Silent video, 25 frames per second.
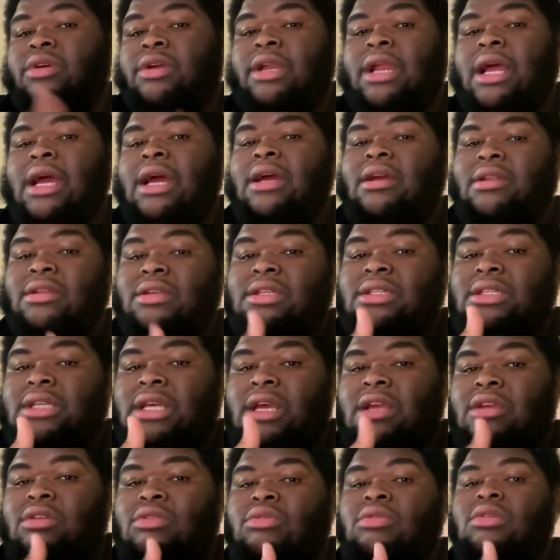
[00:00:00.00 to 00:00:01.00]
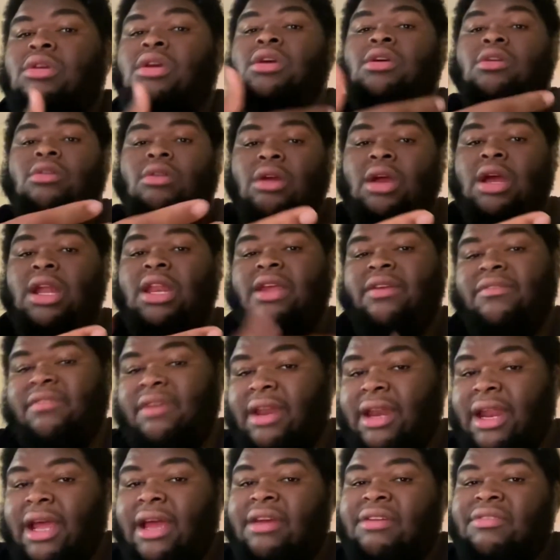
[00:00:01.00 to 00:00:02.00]
And I can understand you gotta live
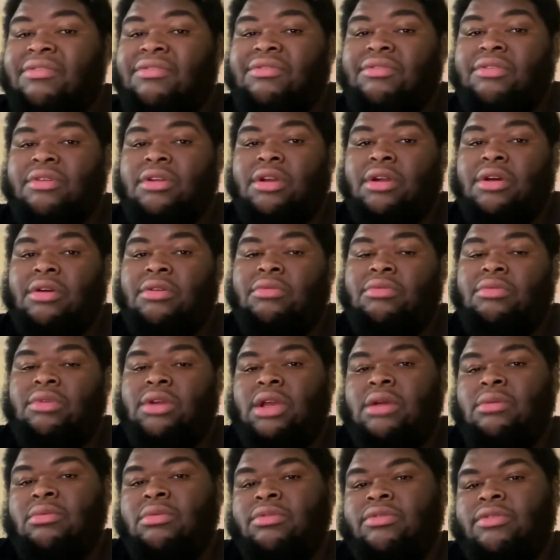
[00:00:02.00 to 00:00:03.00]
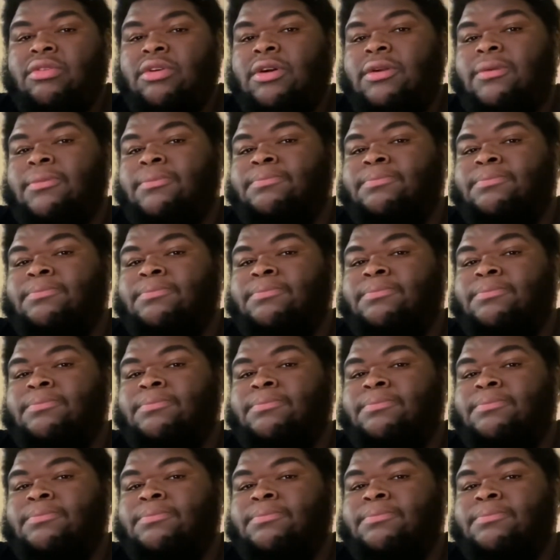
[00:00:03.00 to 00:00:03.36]
your life, and move on.